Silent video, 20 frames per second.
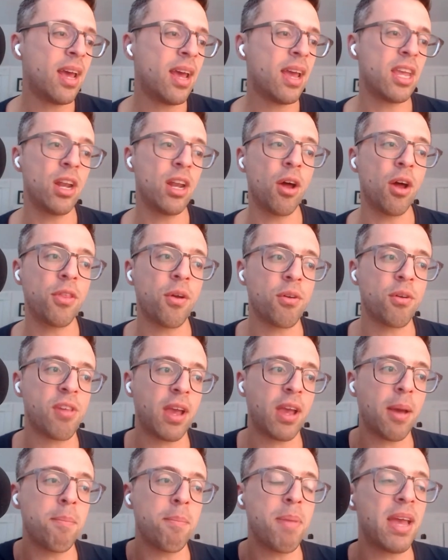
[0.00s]
you know, there's
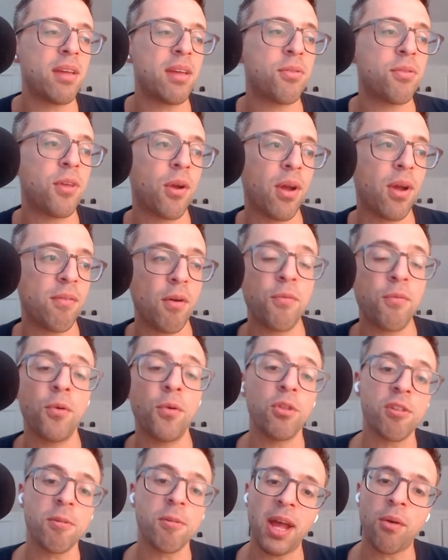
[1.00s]
like a big theory of a
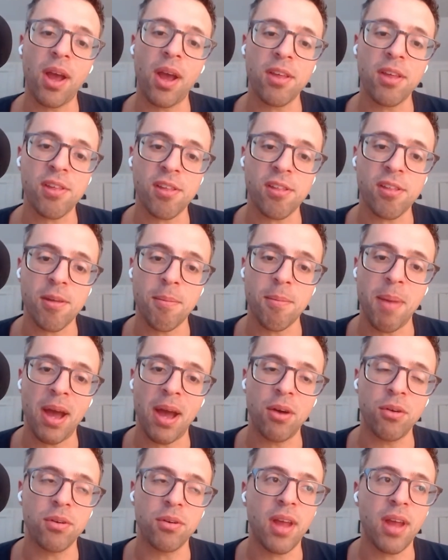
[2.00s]
food supply crisis
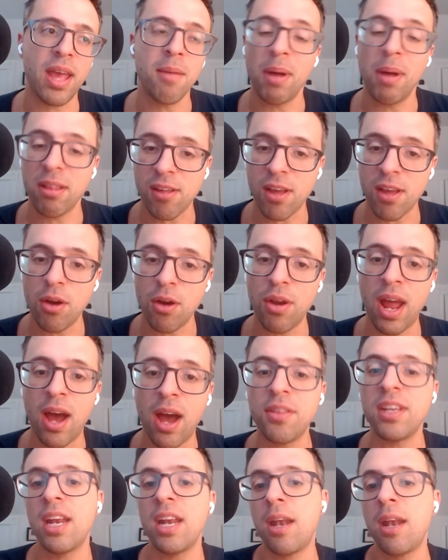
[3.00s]
about eight months ago
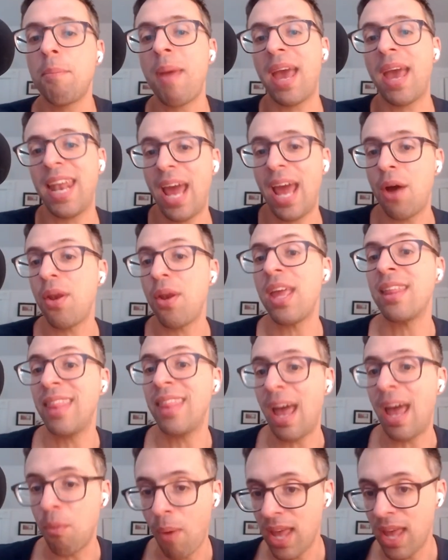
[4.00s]
now that didn't pan out in
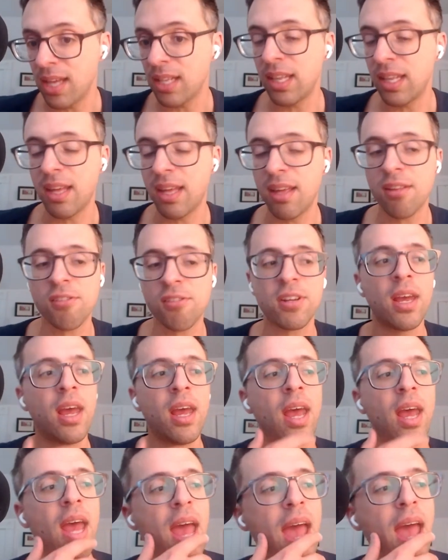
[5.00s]
that way, at least.
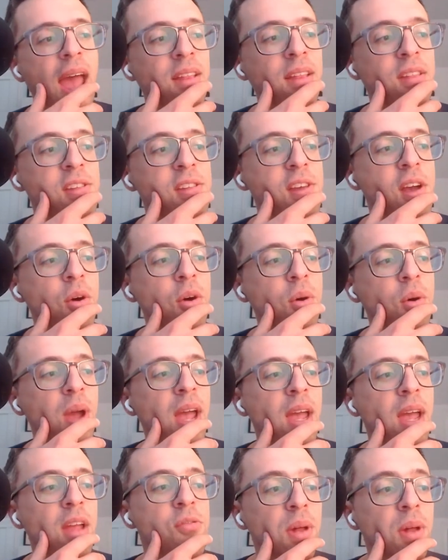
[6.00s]
Mm. And so,
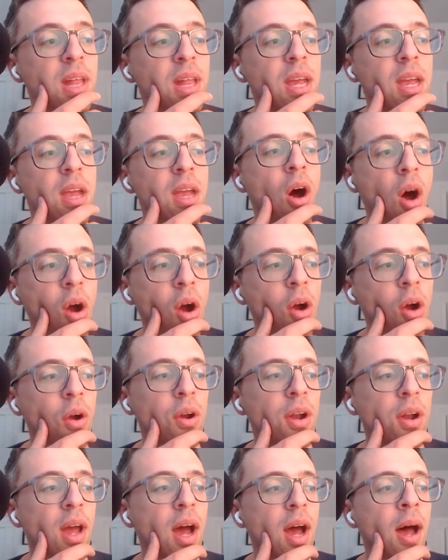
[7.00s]
it, it's really
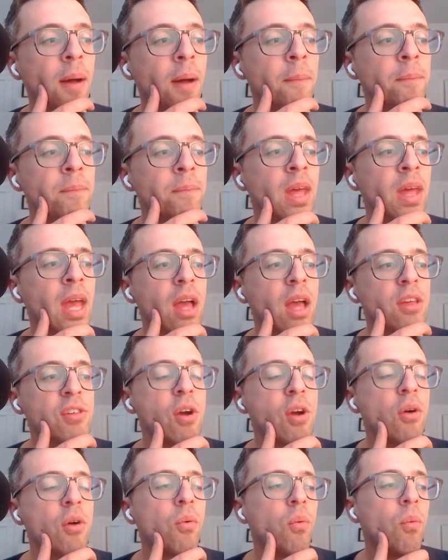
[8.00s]
hard. Um,
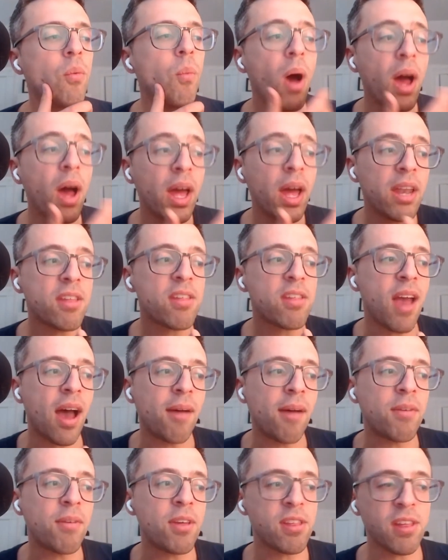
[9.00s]
so one is
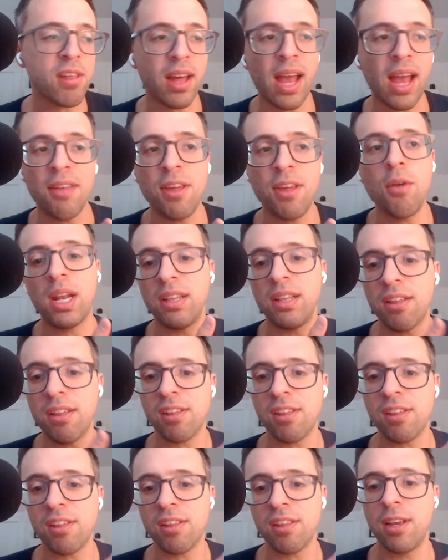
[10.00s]
obviously like I think you want to
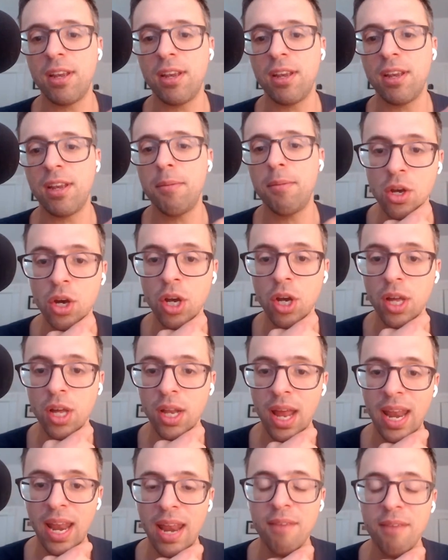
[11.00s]
listen to people who've had really
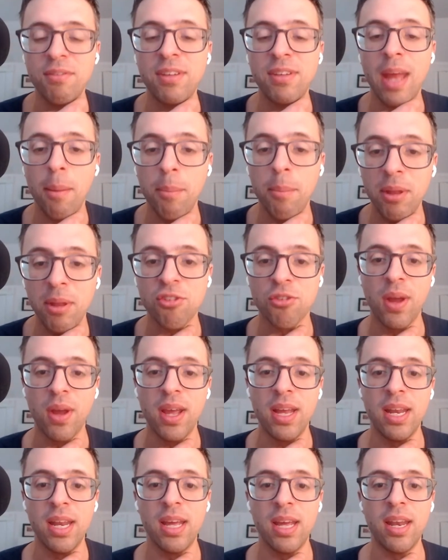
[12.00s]
good and have
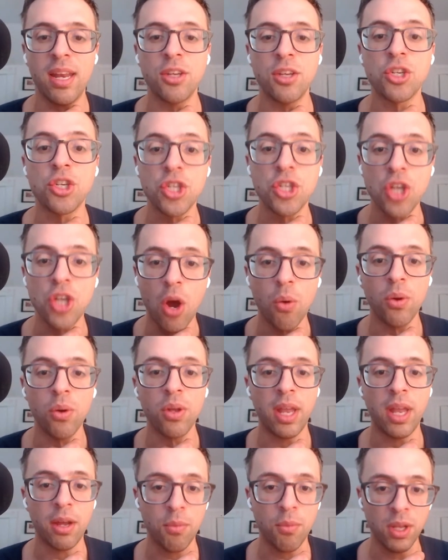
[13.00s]
demonstrated and shown
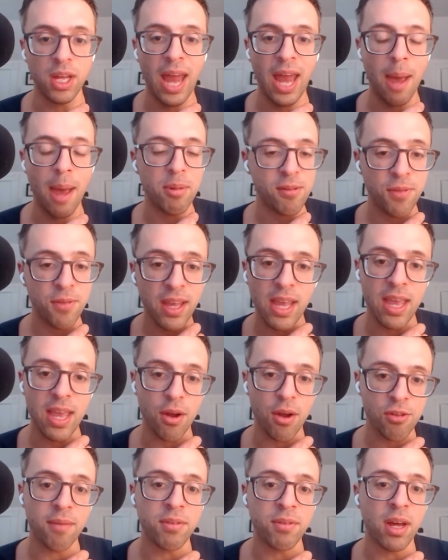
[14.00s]
like really good habits of thinking
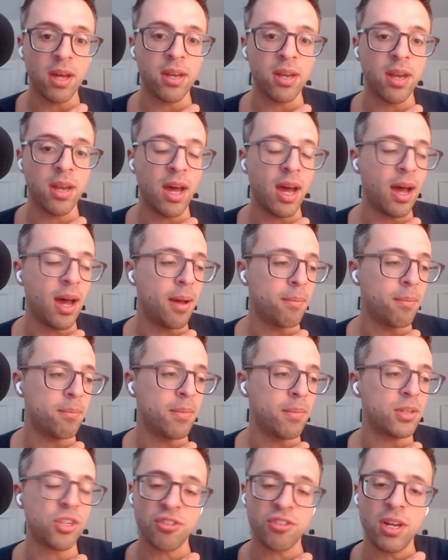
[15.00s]
here. So I've done
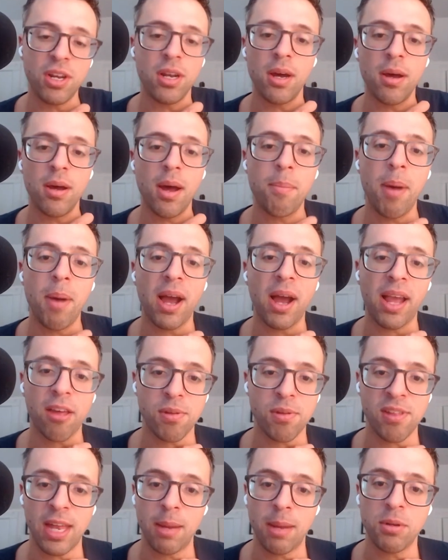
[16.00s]
um just did a, a
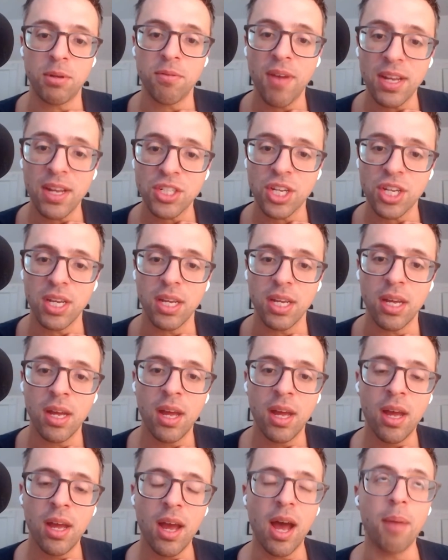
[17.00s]
podcast with Zeynep
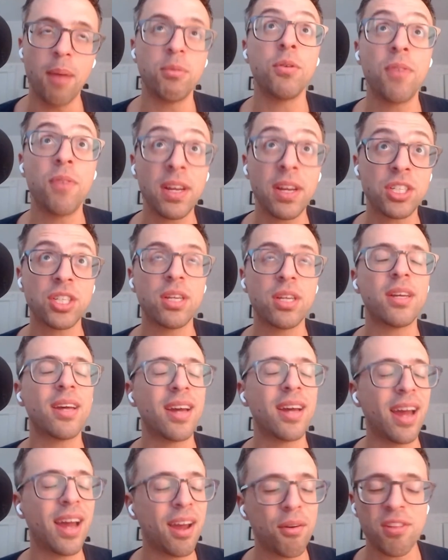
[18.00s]
Tufekci. Um
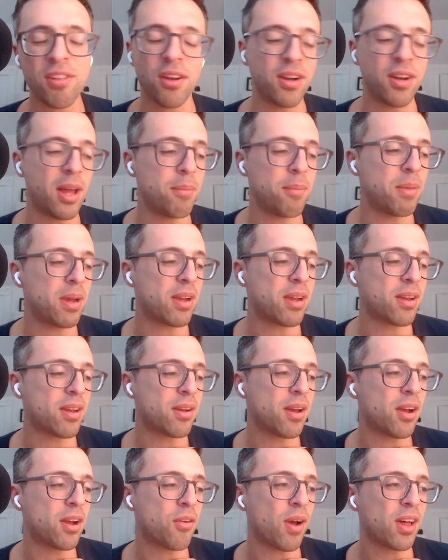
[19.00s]
Tufekci I always say her
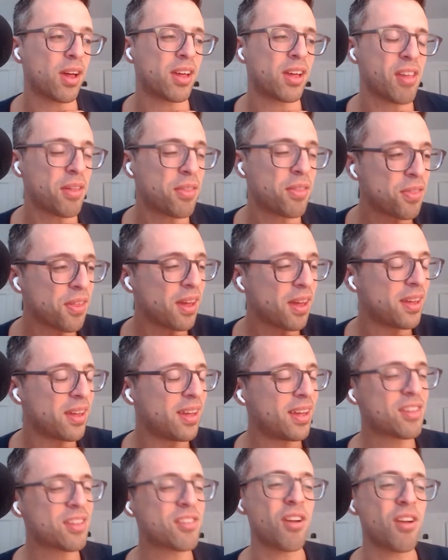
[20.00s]
name correct because
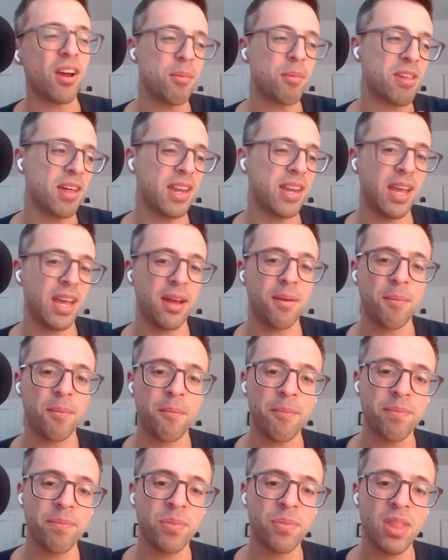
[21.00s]
yeah, sorry, let me say that
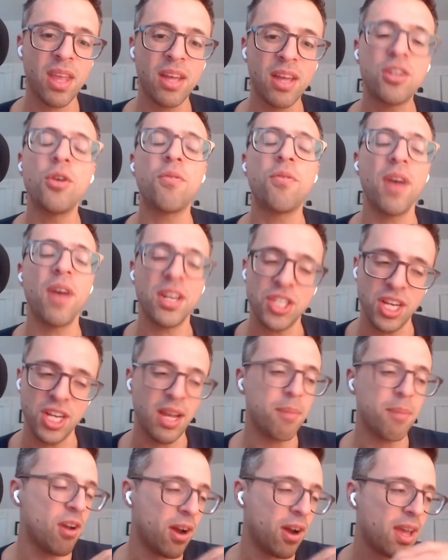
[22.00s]
again. Tufekci.
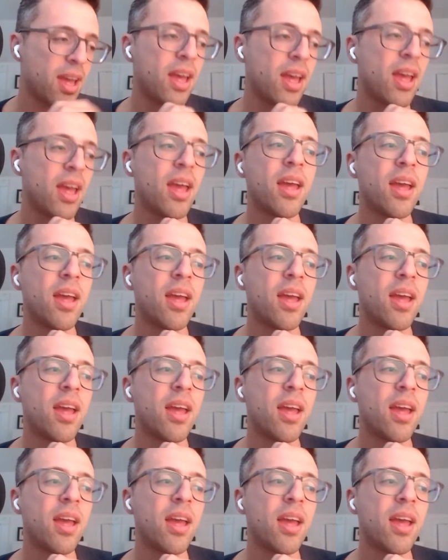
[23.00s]
Tufekci, yeah. I'm sorry.